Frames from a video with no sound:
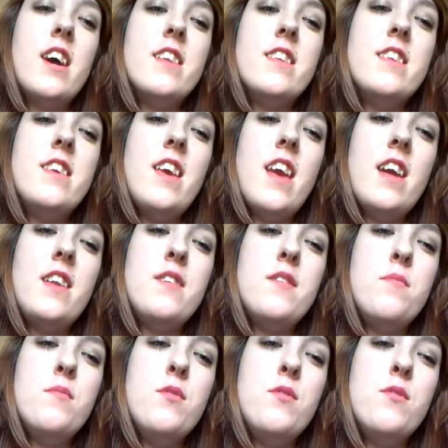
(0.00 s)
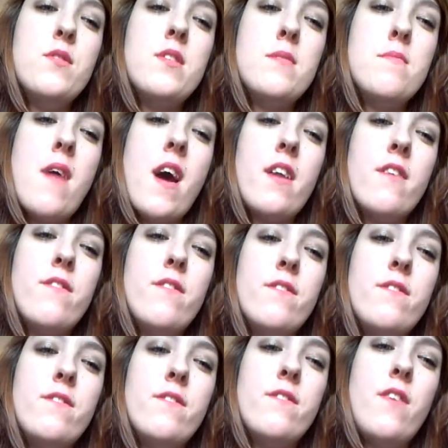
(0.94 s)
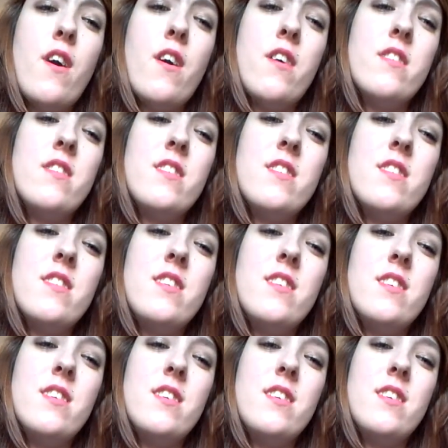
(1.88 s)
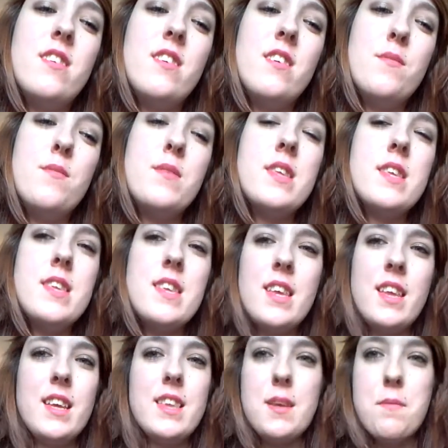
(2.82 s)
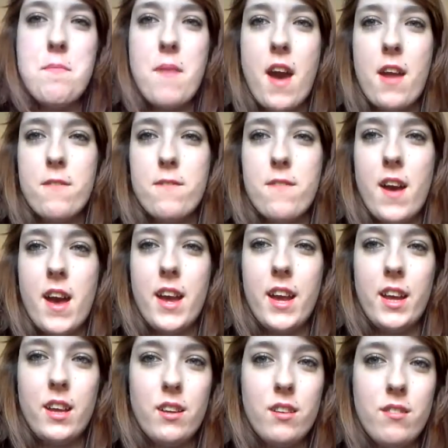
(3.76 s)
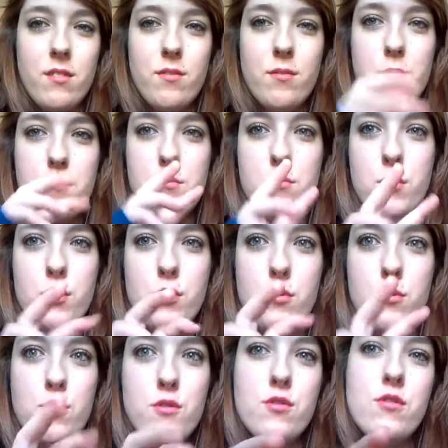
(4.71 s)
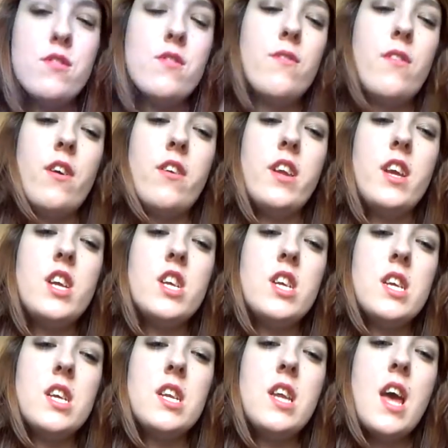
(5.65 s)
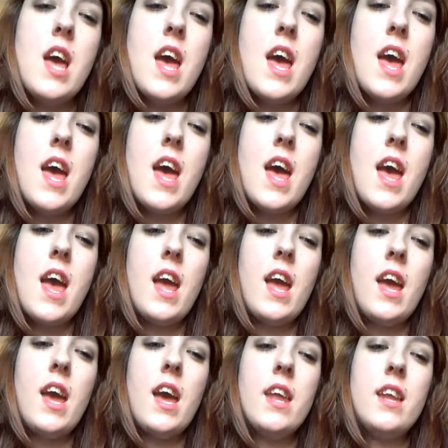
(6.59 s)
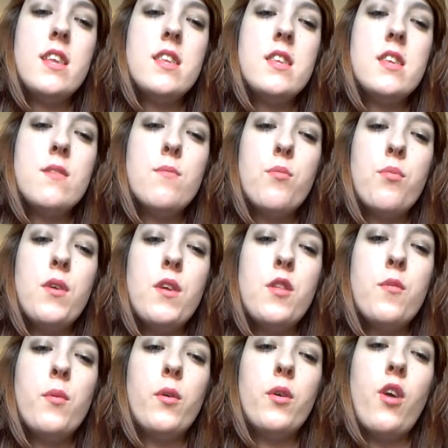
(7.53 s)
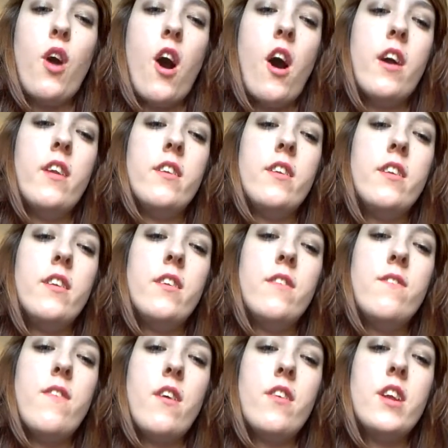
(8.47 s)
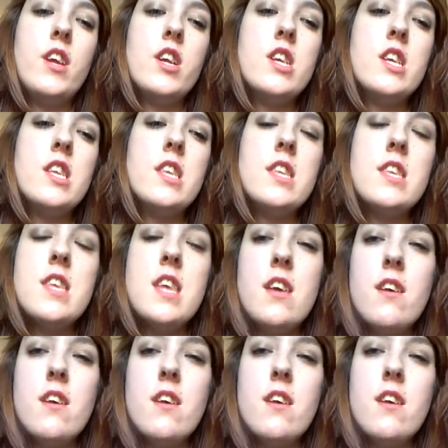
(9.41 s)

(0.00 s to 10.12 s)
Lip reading: Tient Mousse Mattifying. Basically, like, it's a mattifying mousse foundation, and it's breathable cotton foundation.